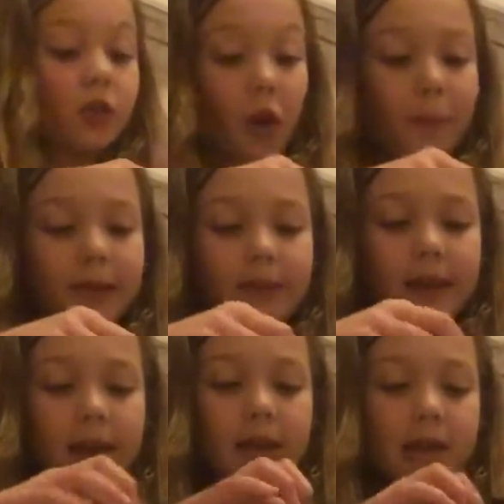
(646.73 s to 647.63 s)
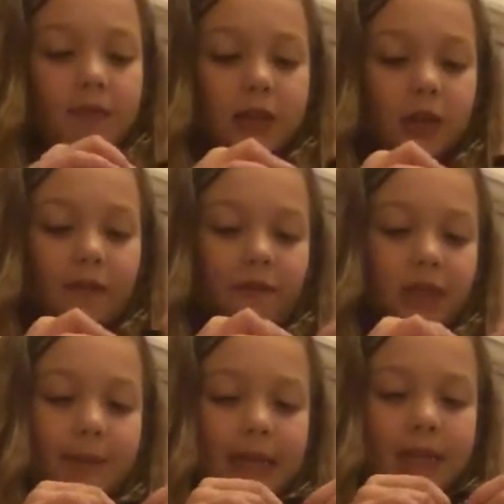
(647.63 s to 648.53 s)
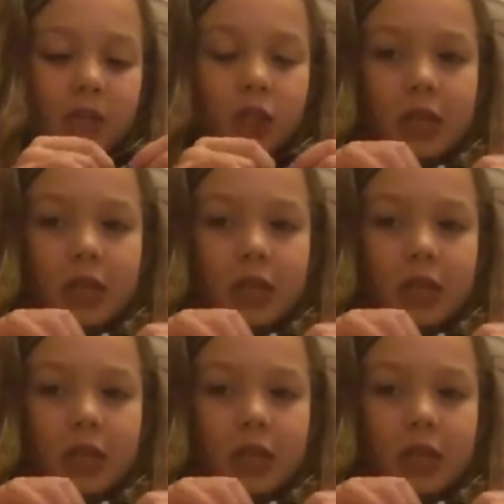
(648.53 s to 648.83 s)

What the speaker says: top in there that's good for the beach,